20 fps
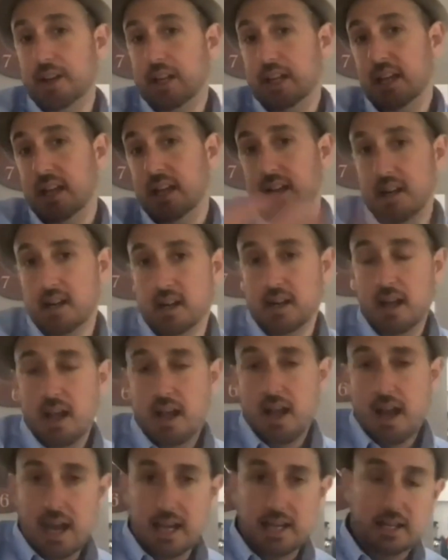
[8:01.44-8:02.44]
year,
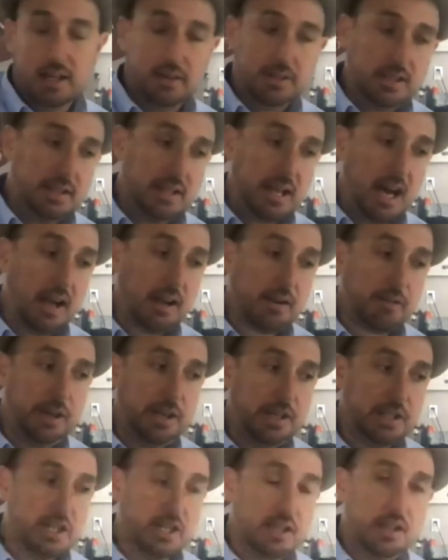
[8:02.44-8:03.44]
I know in the DACH
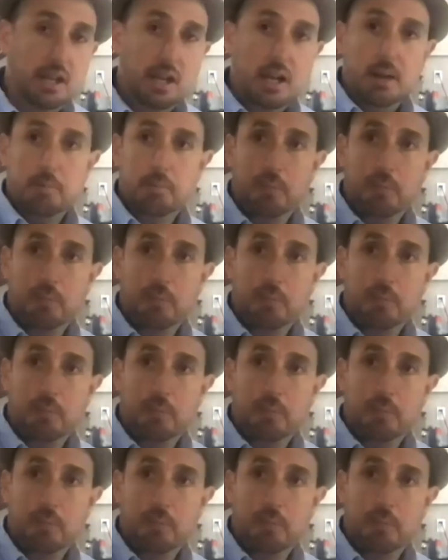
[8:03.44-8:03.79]
region,